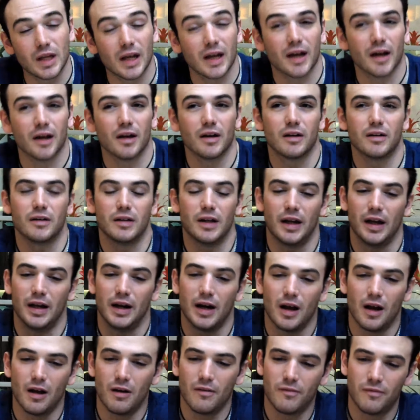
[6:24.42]
Yeah,
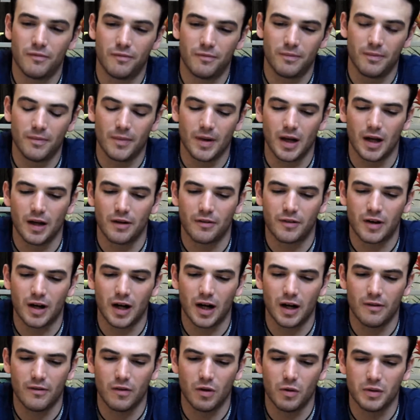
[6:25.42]
and I've
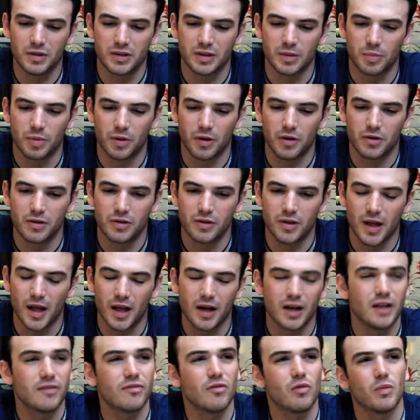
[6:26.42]
kind of always approached
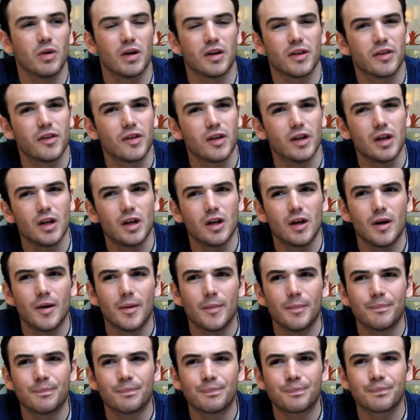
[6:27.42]
that, even with
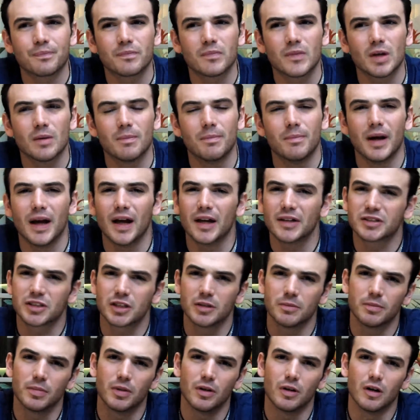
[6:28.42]

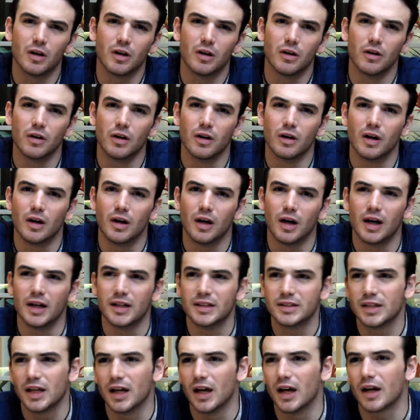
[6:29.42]
basketball or
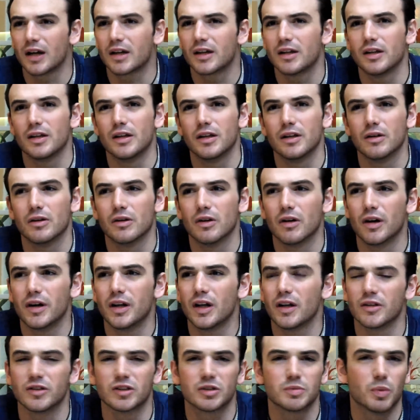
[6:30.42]
ice hockey or
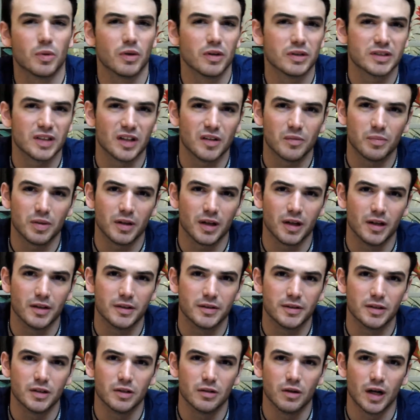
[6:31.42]
any other sports I
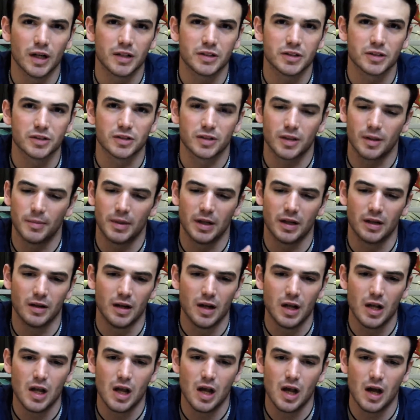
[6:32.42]
played too. I fell
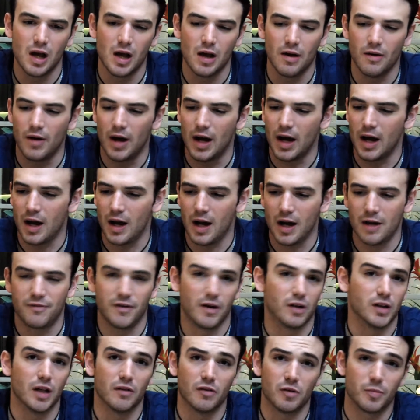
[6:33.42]
in
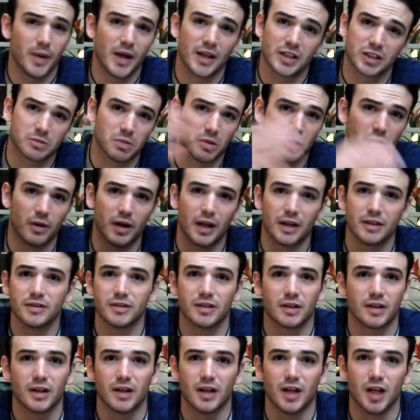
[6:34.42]
love with basketball when I
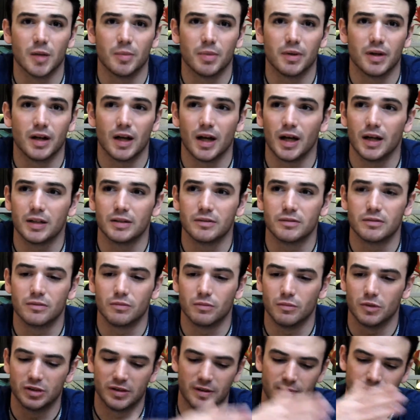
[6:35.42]
took it up, and I
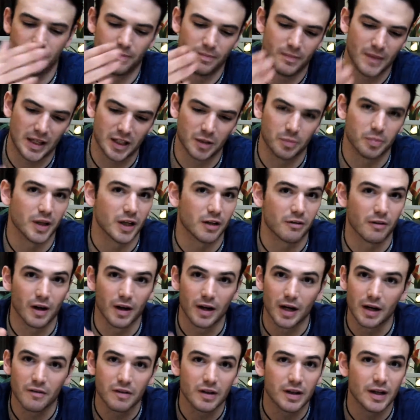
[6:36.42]
was at the
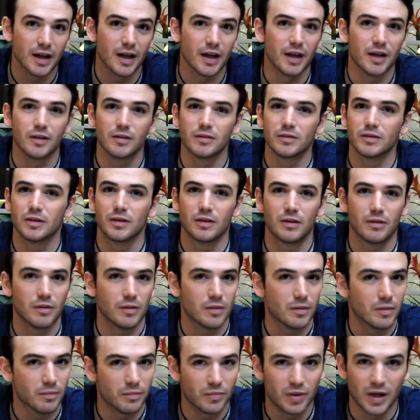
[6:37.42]
playground every day
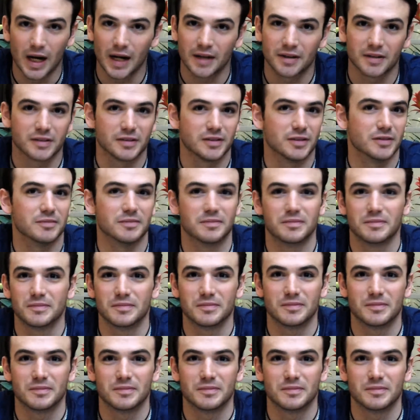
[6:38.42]
practicing.